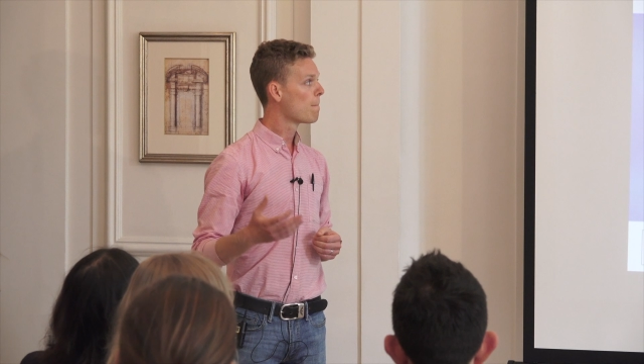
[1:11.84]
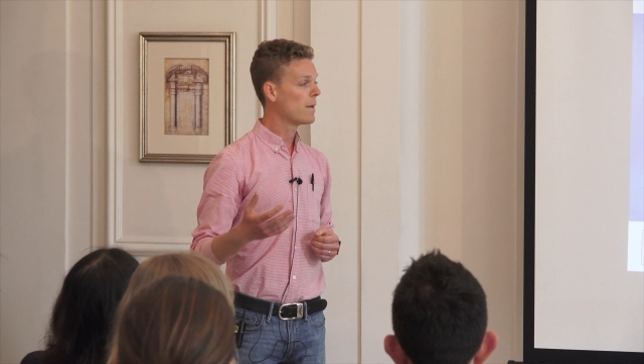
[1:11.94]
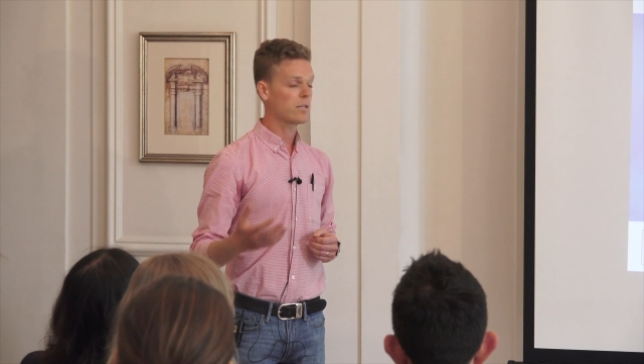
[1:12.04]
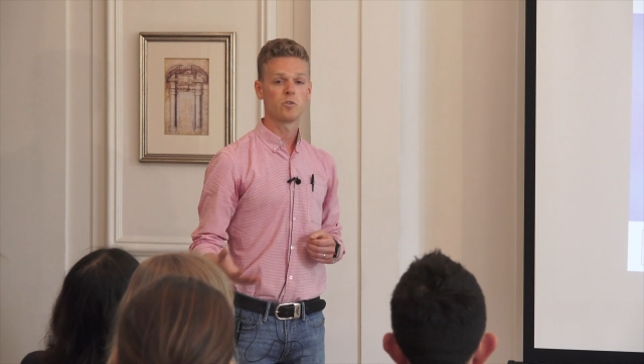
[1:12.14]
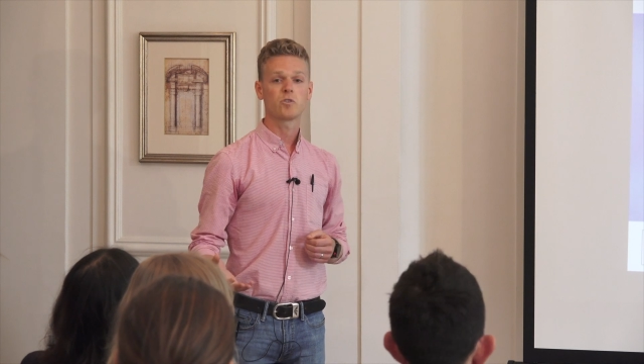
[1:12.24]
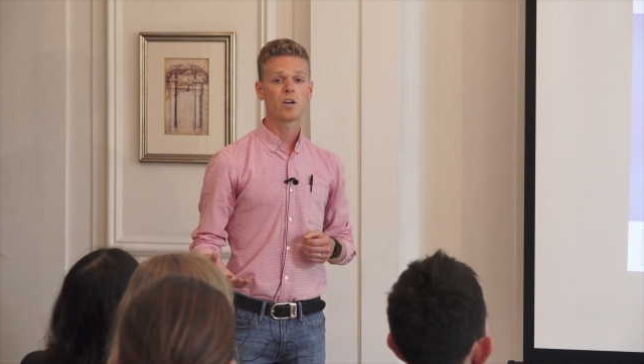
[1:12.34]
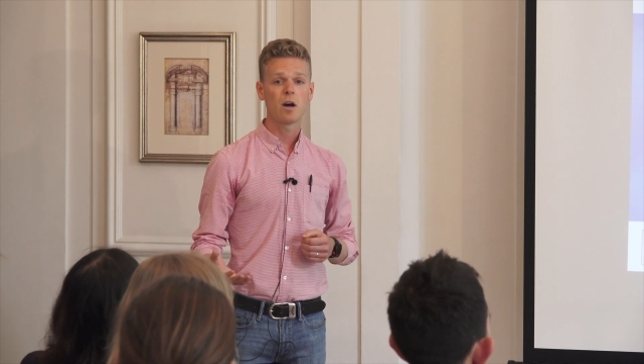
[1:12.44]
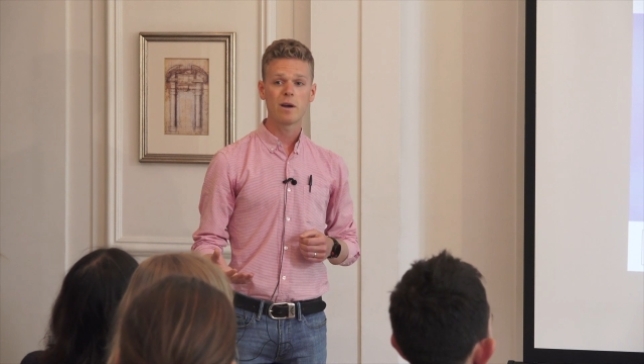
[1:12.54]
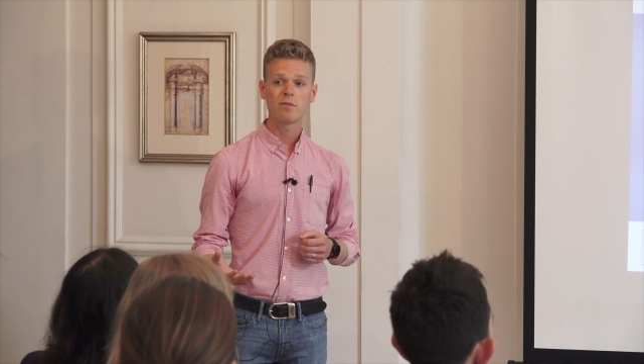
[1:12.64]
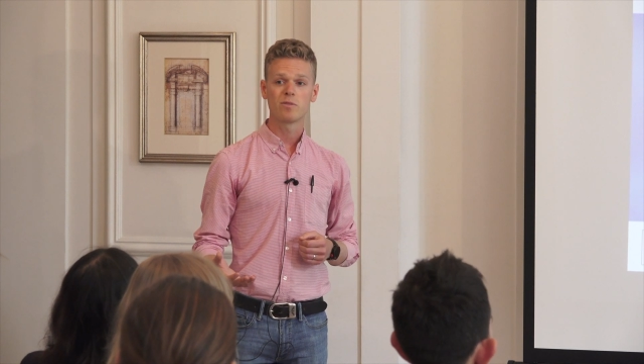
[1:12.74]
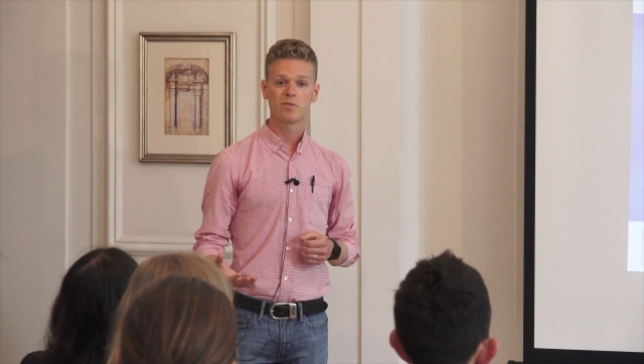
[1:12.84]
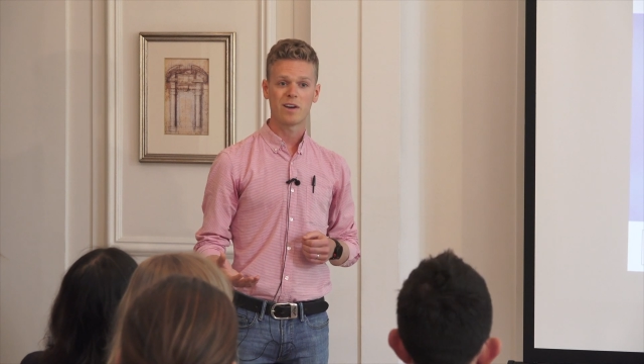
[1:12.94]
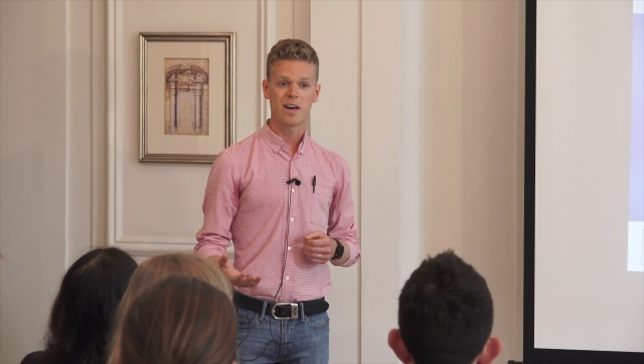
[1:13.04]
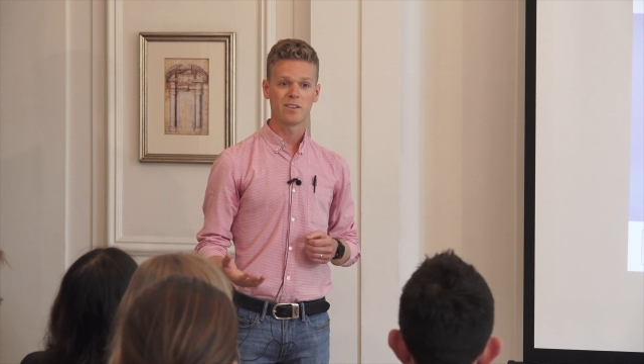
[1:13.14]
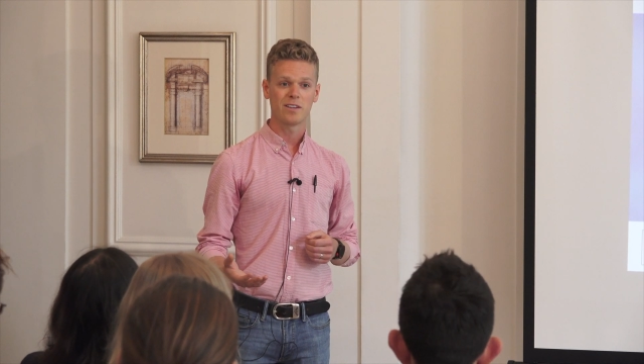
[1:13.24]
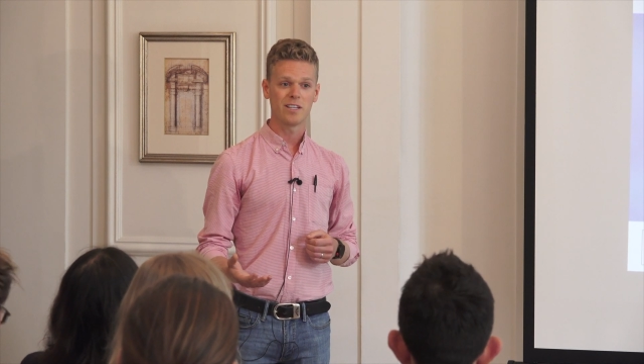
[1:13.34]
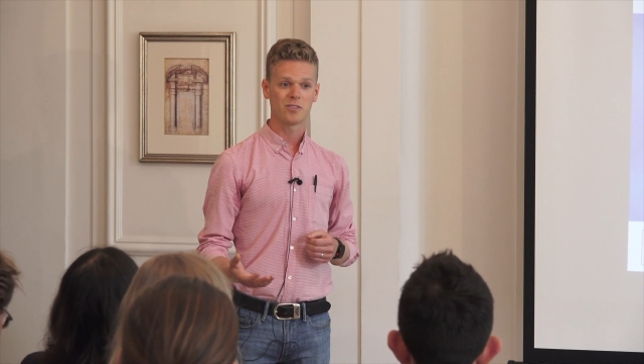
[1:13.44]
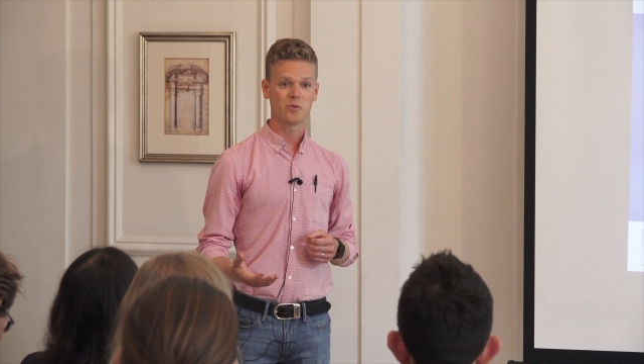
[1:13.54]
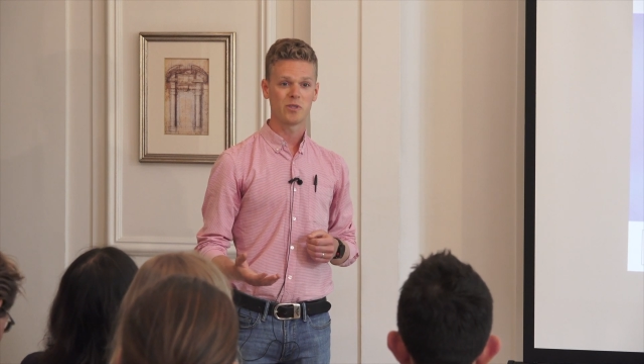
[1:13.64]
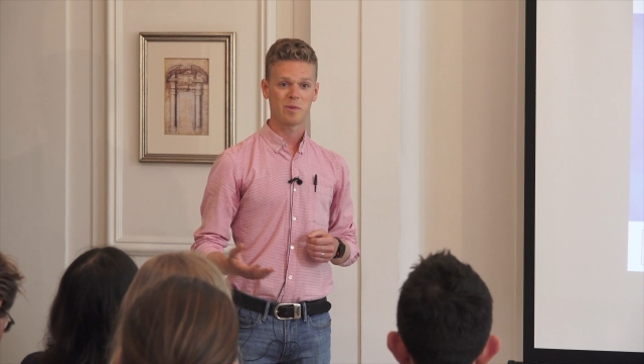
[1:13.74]
Let's not shy away from the fact that
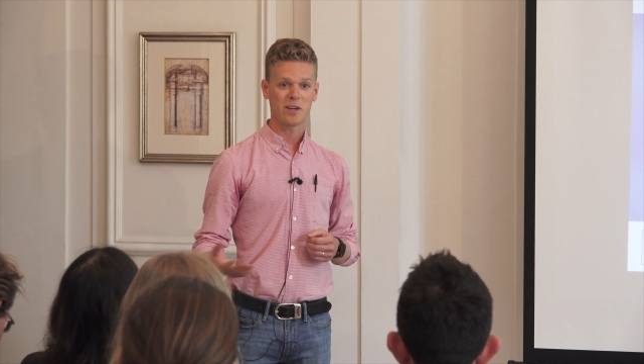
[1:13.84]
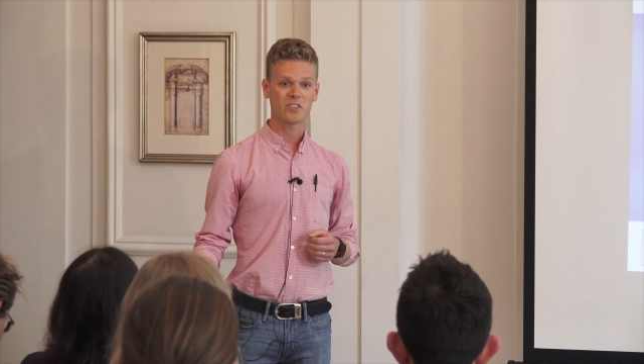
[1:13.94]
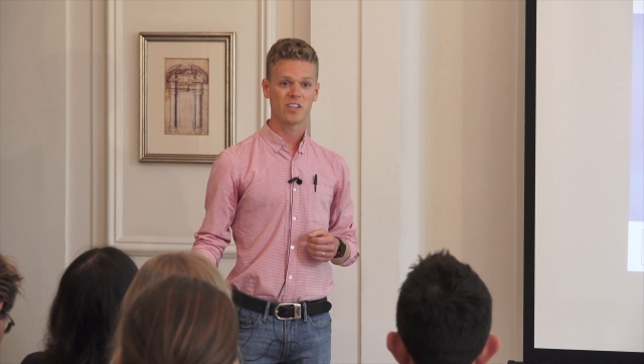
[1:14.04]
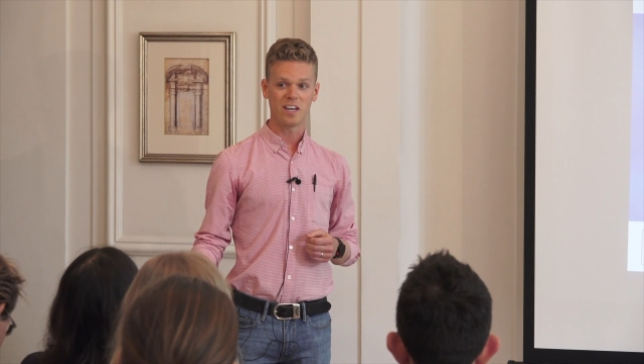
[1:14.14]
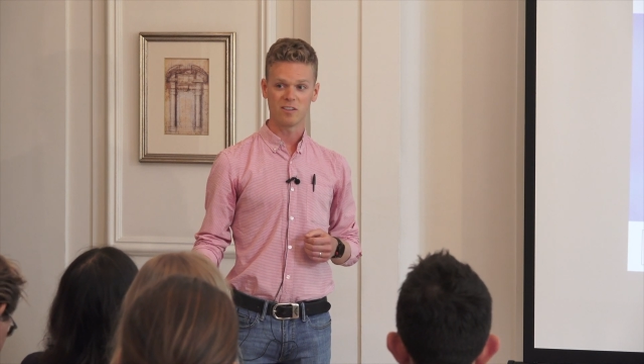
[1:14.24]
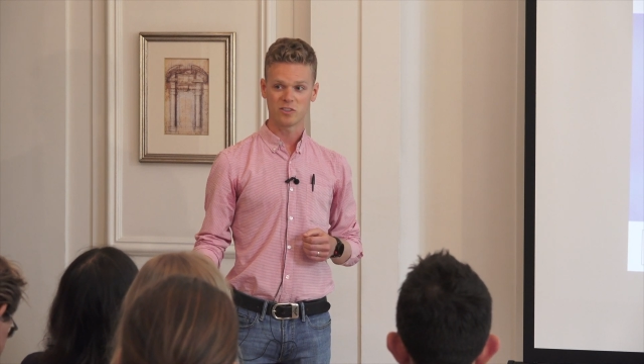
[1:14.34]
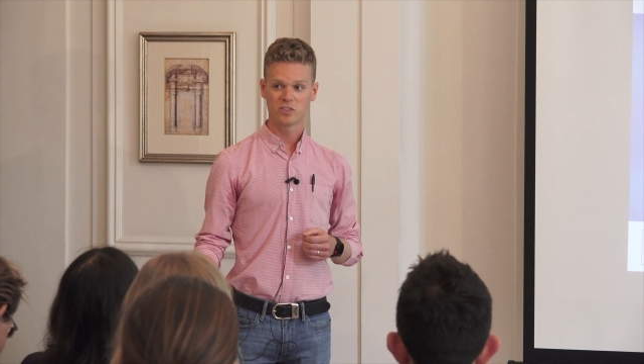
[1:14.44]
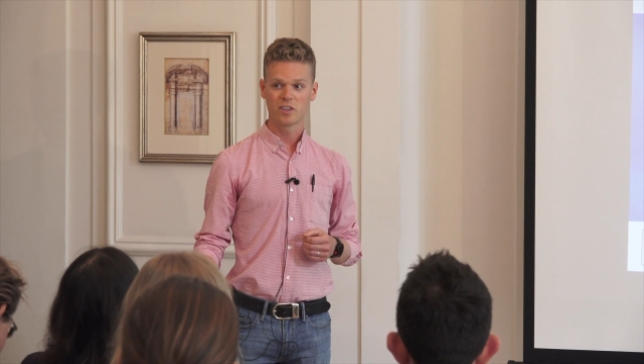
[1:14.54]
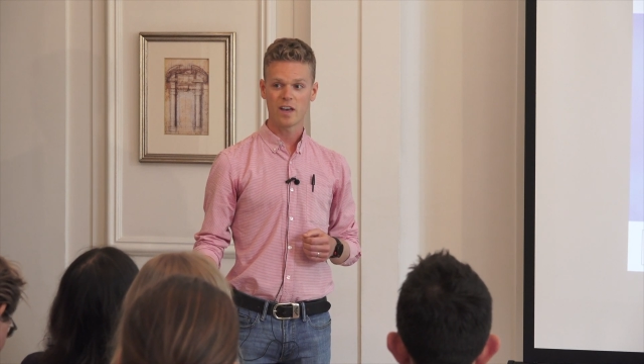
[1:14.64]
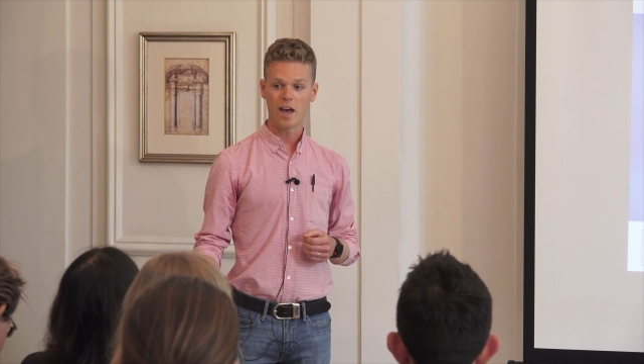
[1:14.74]
it's always about sales,